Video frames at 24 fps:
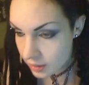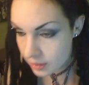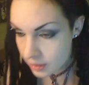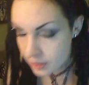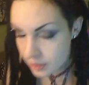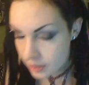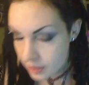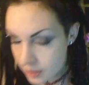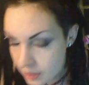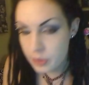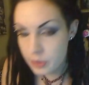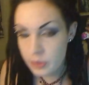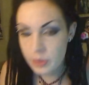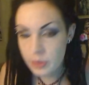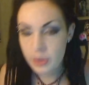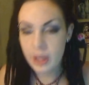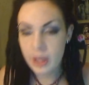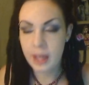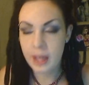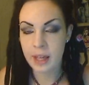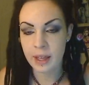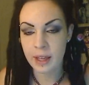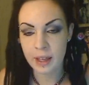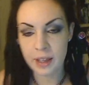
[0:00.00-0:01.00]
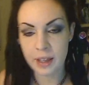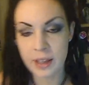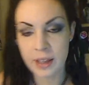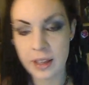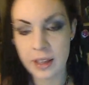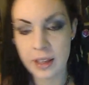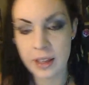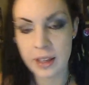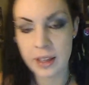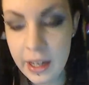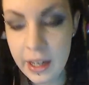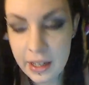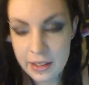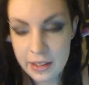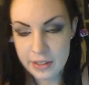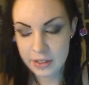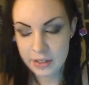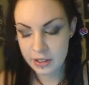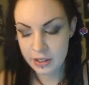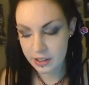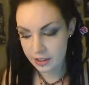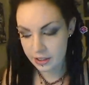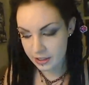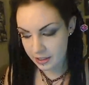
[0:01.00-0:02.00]
So okay, cat eyes
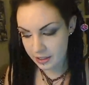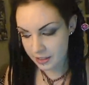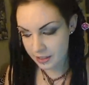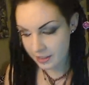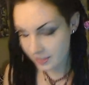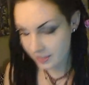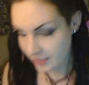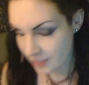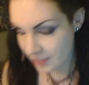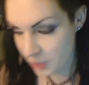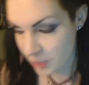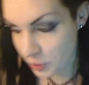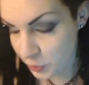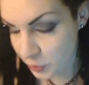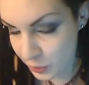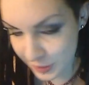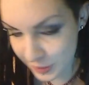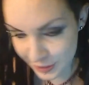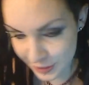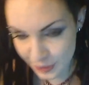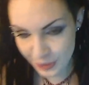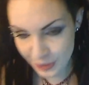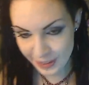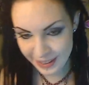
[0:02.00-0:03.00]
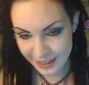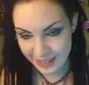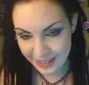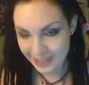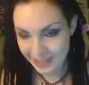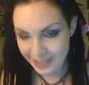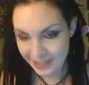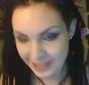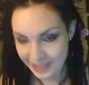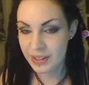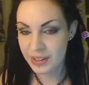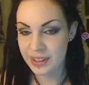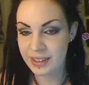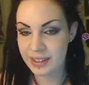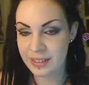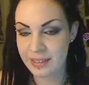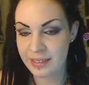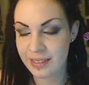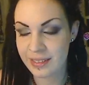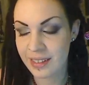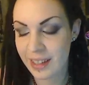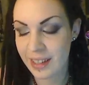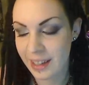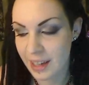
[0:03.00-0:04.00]
are really tricky. Even
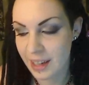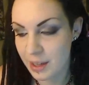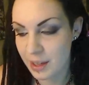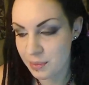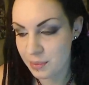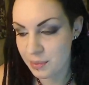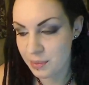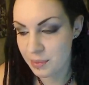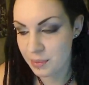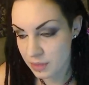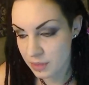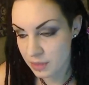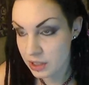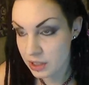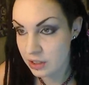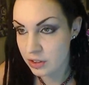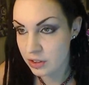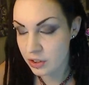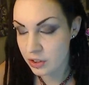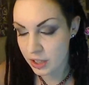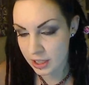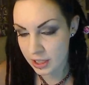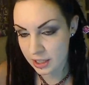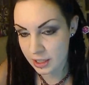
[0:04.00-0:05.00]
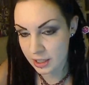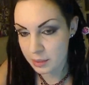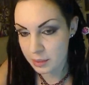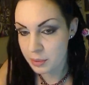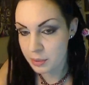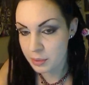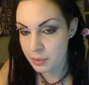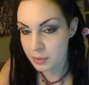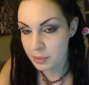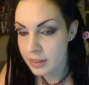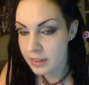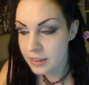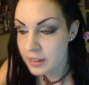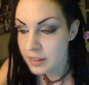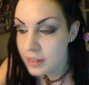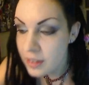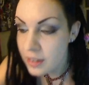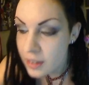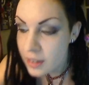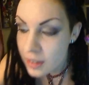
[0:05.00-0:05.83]
like I'm still trying to like perfect it.